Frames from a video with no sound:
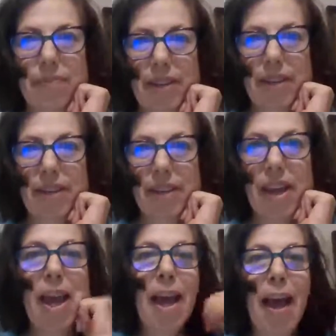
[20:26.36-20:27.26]
Yeah.
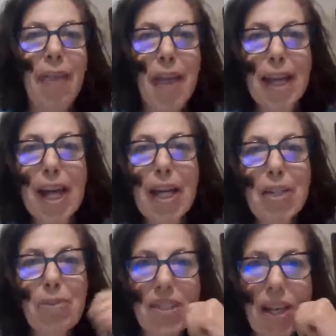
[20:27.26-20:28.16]
And that
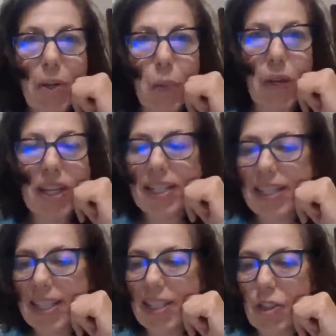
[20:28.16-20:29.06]
kind of segued
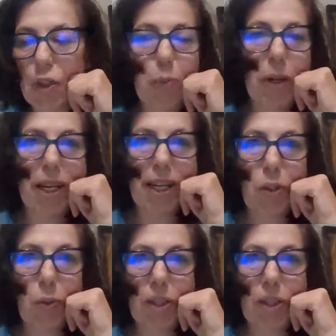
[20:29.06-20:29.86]
into my next